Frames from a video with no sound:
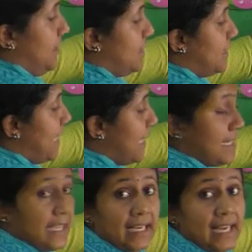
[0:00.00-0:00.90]

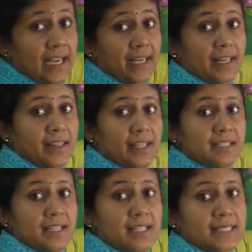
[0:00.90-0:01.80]
standing line.
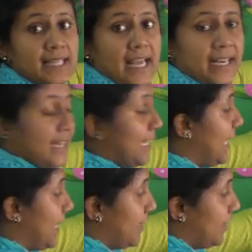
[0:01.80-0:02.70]
This is standing
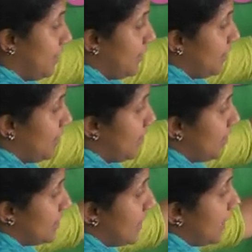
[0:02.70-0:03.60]
line.
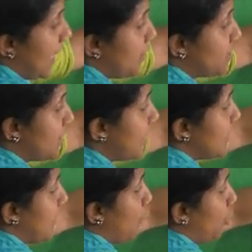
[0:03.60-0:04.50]
See, can you see
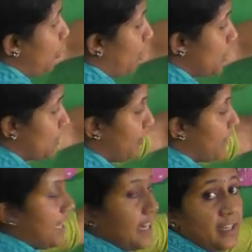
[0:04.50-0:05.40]
some more dots over
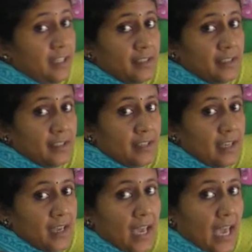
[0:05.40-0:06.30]
here?
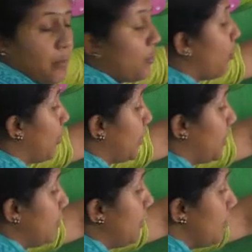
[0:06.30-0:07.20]
I am going
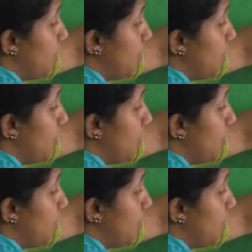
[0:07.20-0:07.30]
to